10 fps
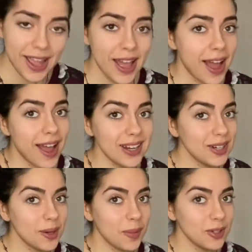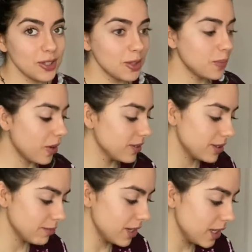I don't know about you, but
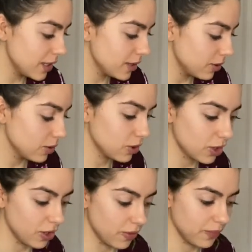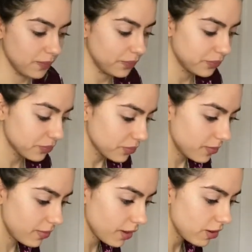to me, this looks cute.
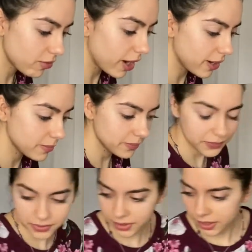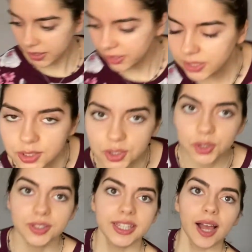Right.
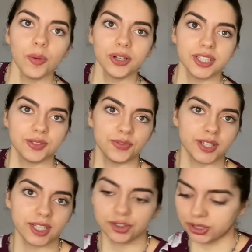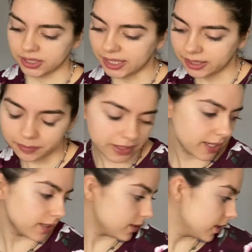So that one is finished. Just cleaning my
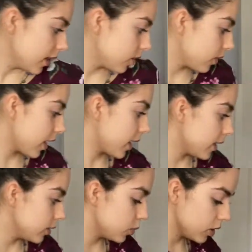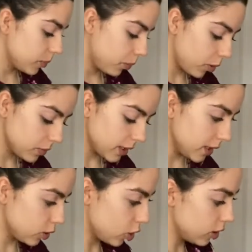hands now, and we're gonna pop the
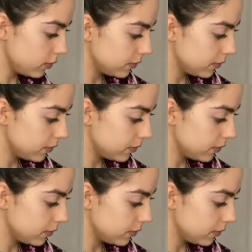lid on